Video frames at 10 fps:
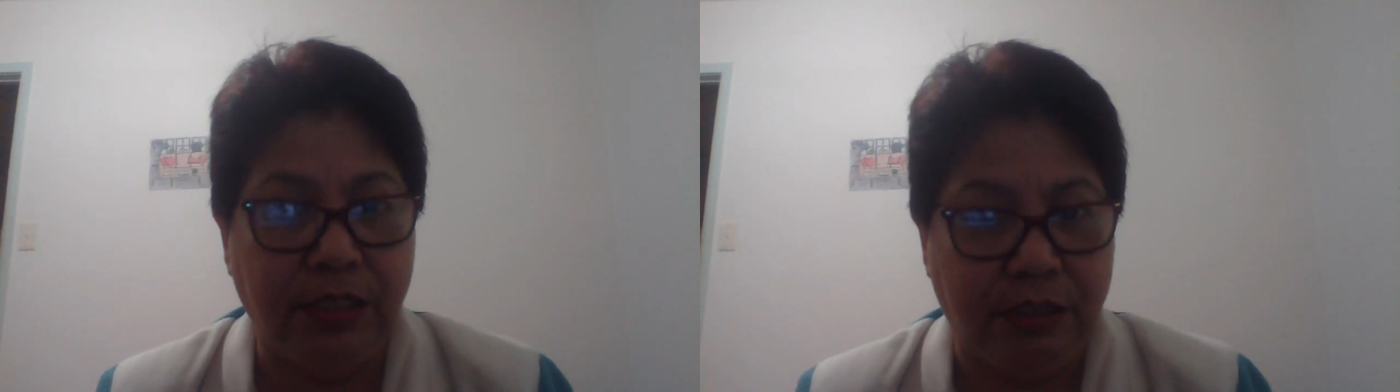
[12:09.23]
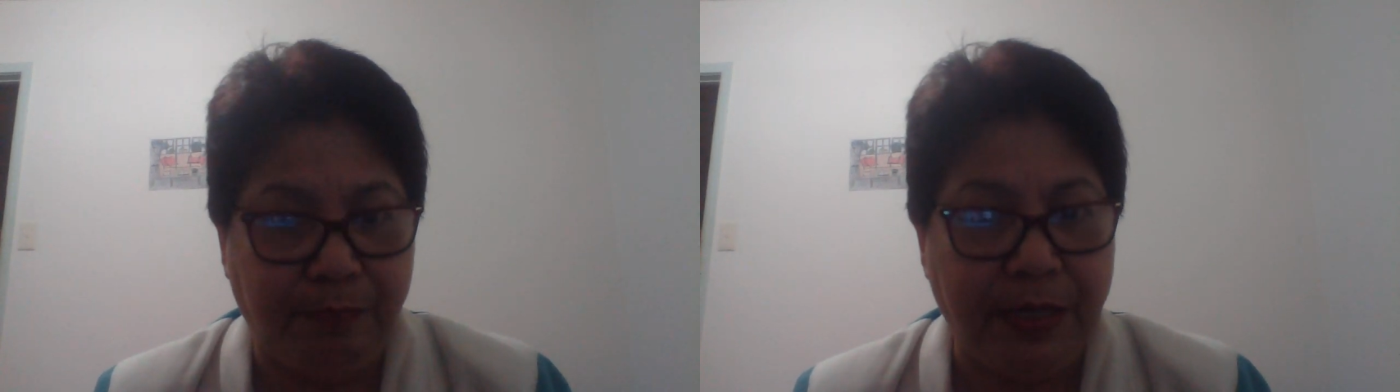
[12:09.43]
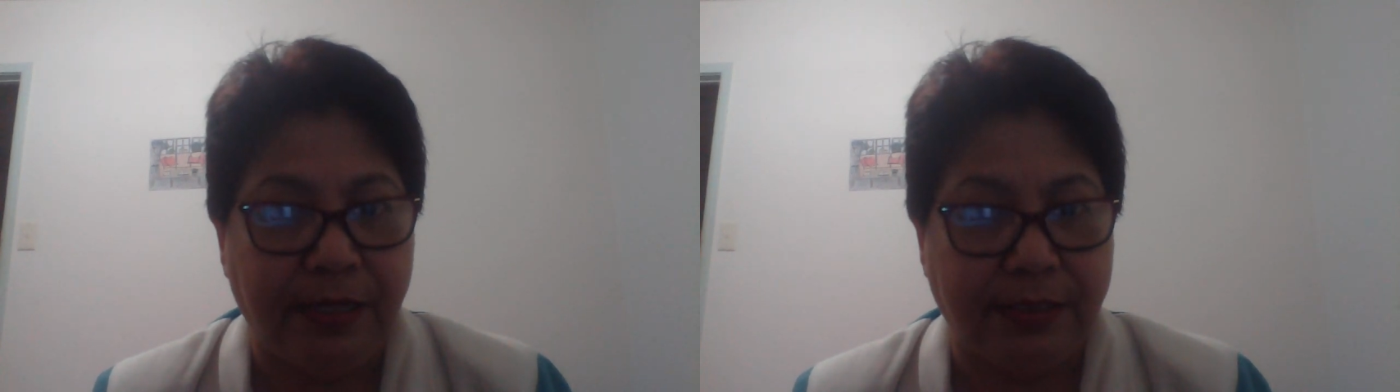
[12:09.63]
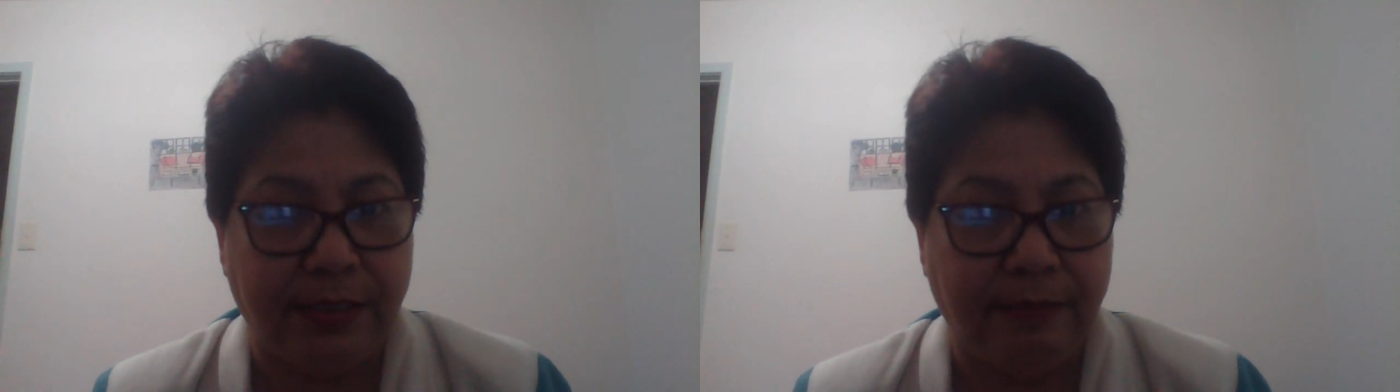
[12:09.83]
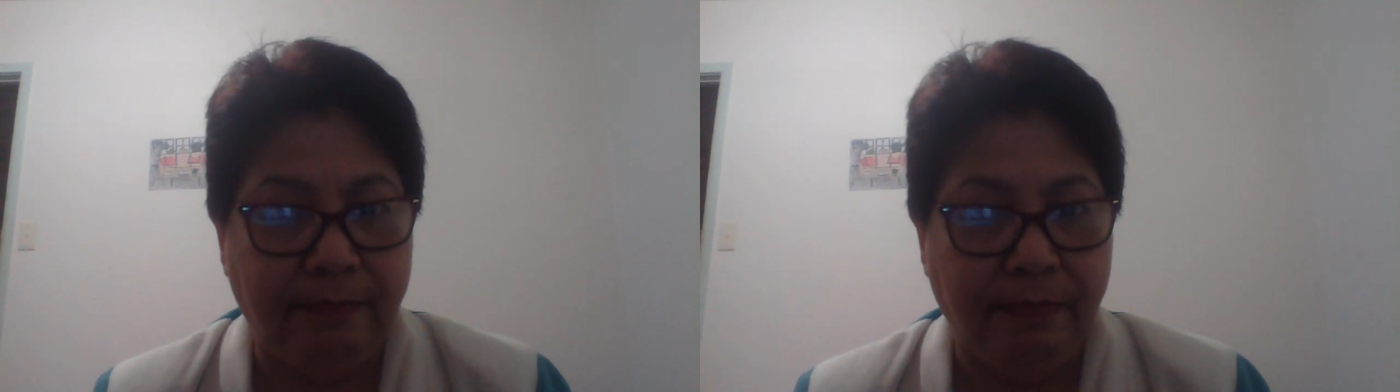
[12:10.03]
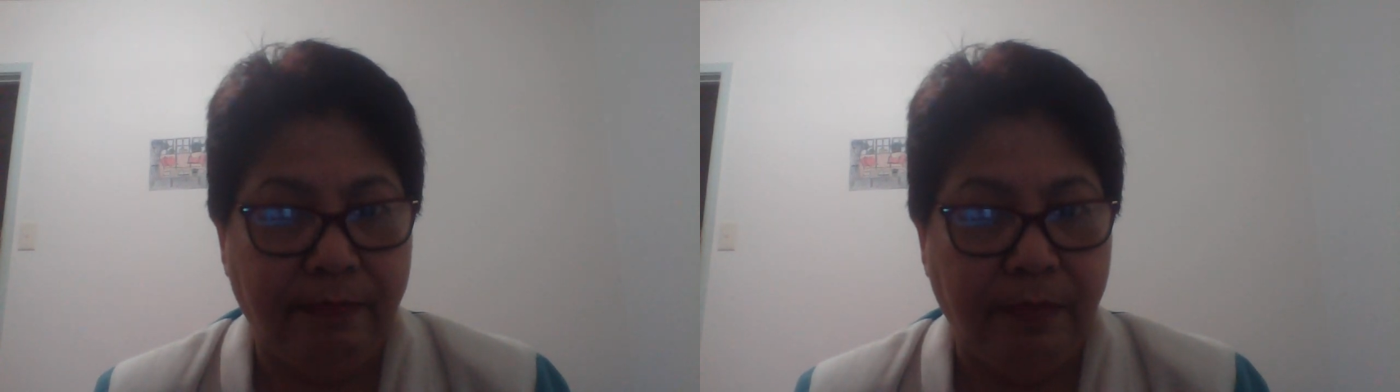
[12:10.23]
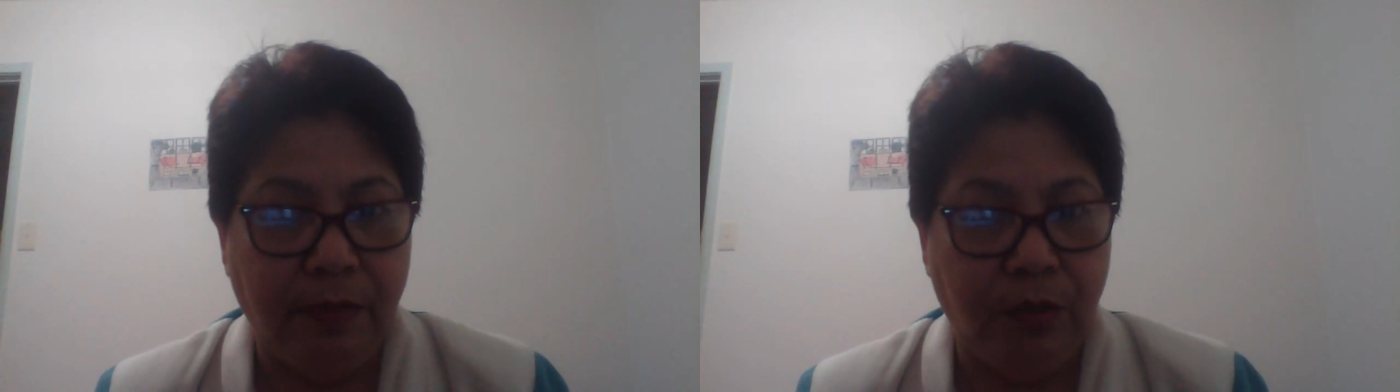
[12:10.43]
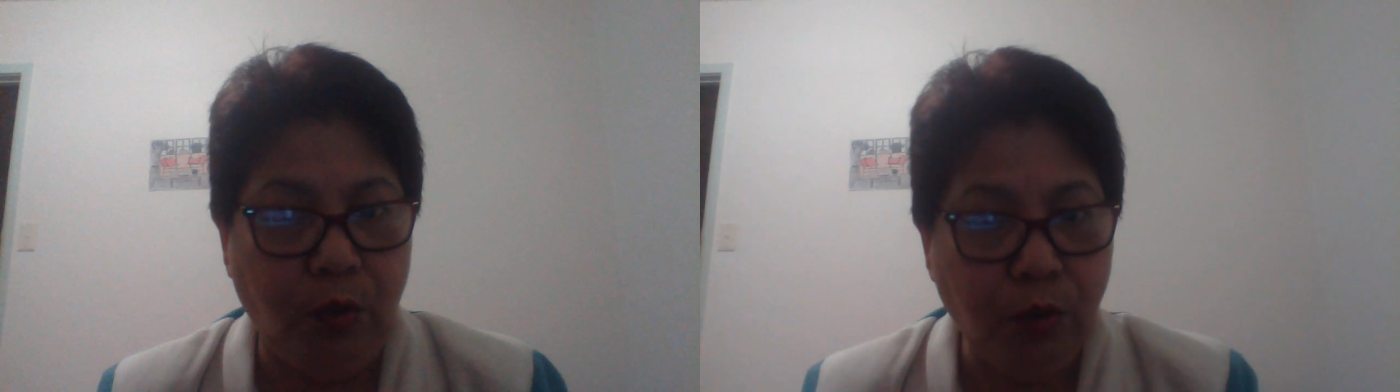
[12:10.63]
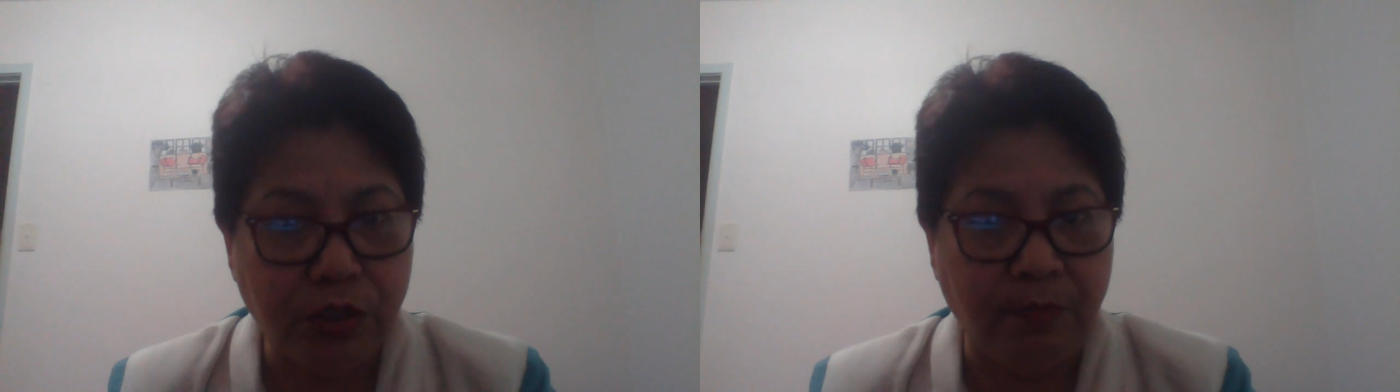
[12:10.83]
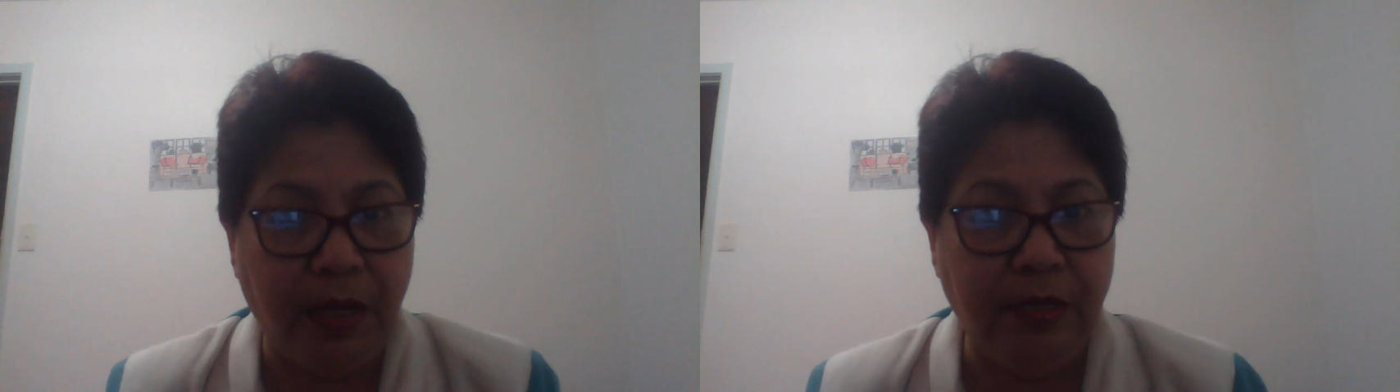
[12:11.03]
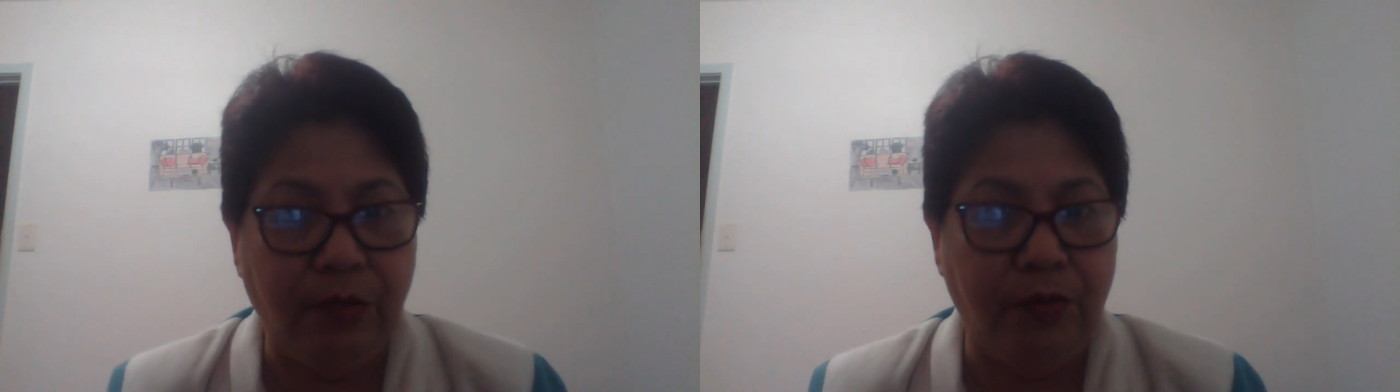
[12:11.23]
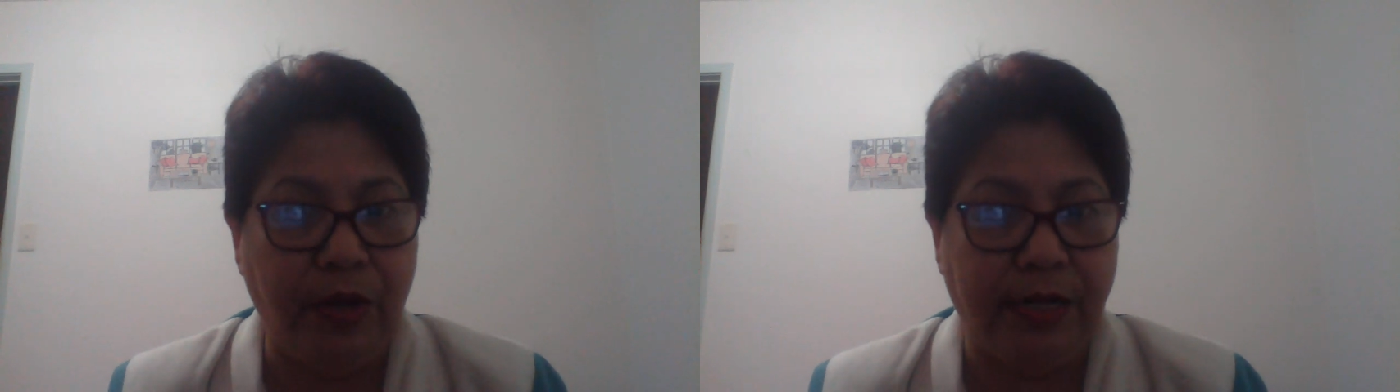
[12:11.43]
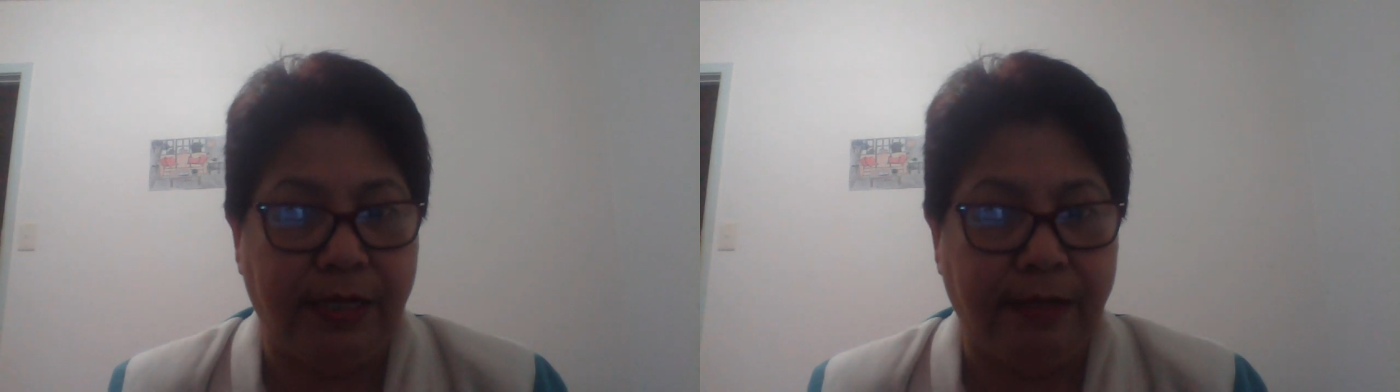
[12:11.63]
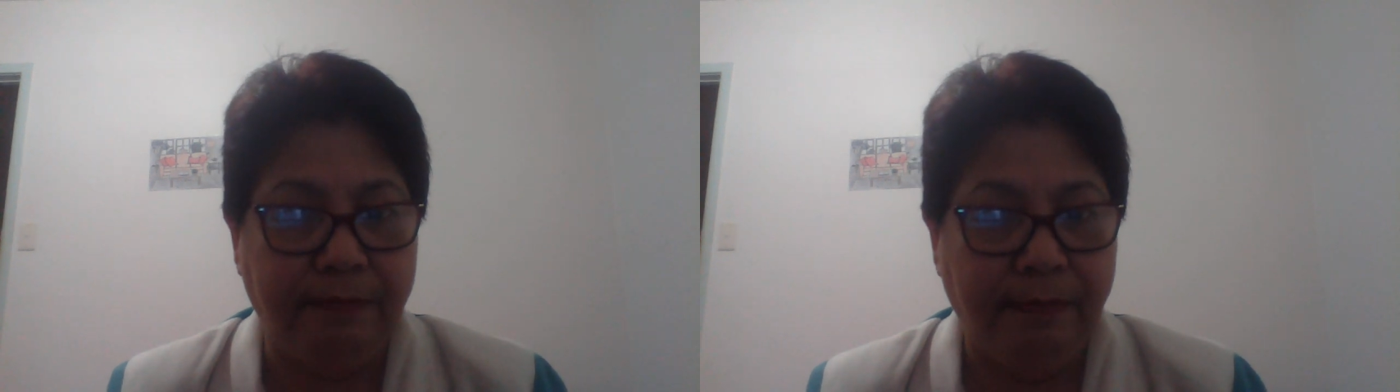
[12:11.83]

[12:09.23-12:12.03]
is peanut. You lose money already.